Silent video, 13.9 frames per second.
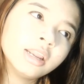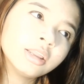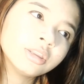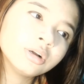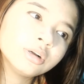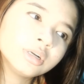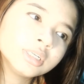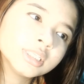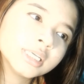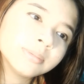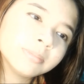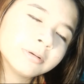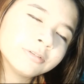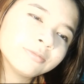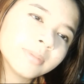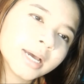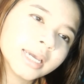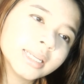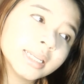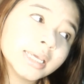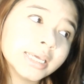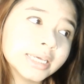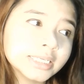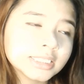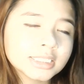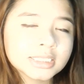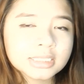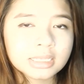Another tip of mine
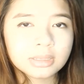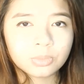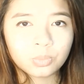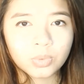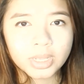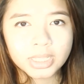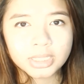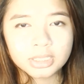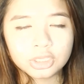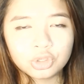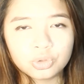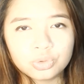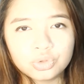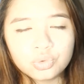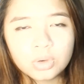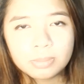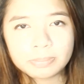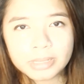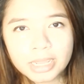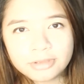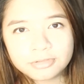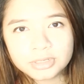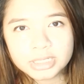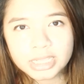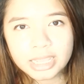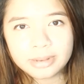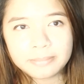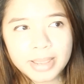is when you do apply for the
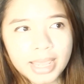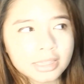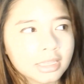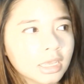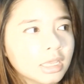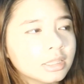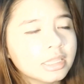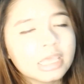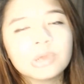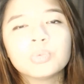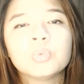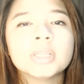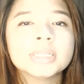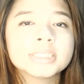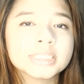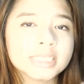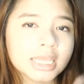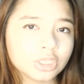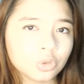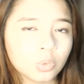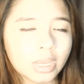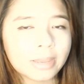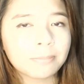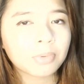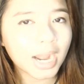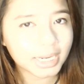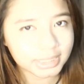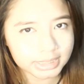NMAT, they will send you a
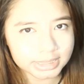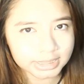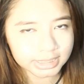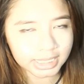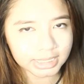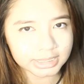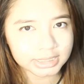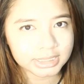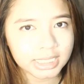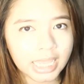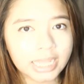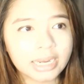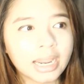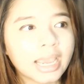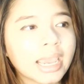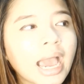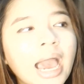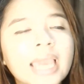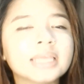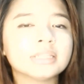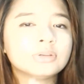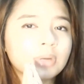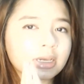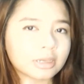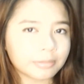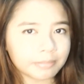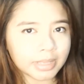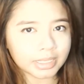practice test, and I highly
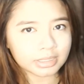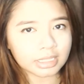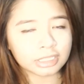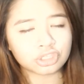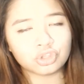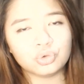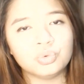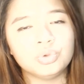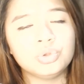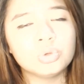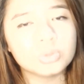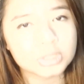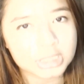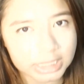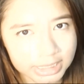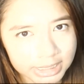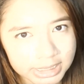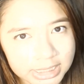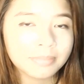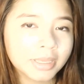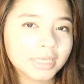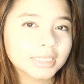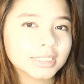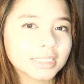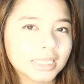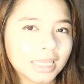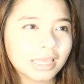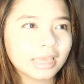recommend that you use it
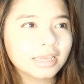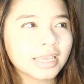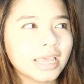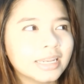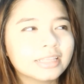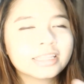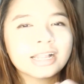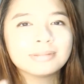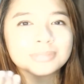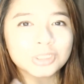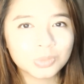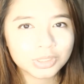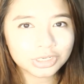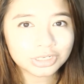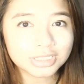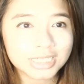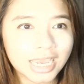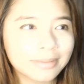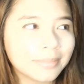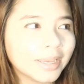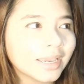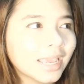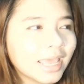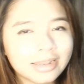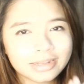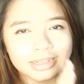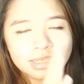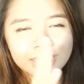because again, it helps you with your timing,
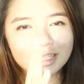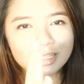and